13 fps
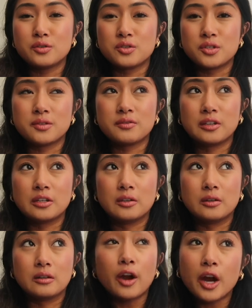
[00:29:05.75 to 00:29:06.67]
You just
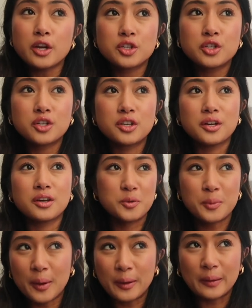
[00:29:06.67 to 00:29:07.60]
feel fresh, you
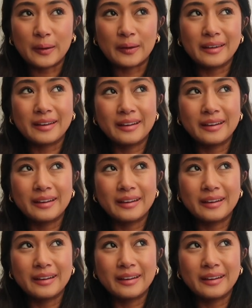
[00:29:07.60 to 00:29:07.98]
smell good.